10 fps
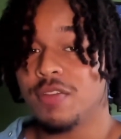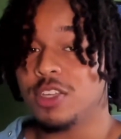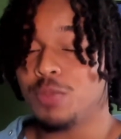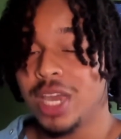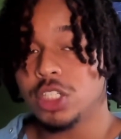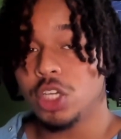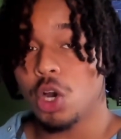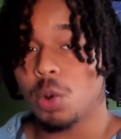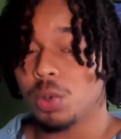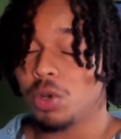especially
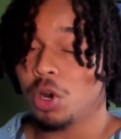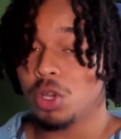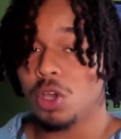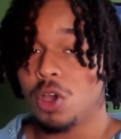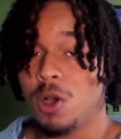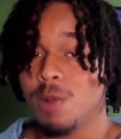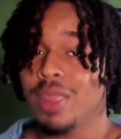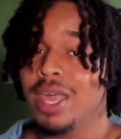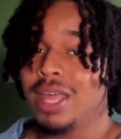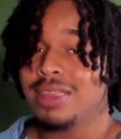early on,
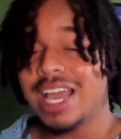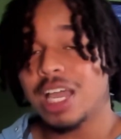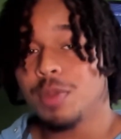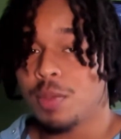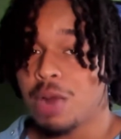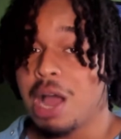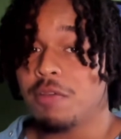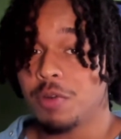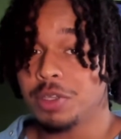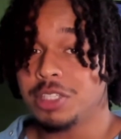that could be a problem
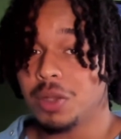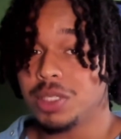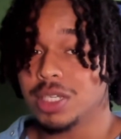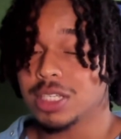for the Celtics.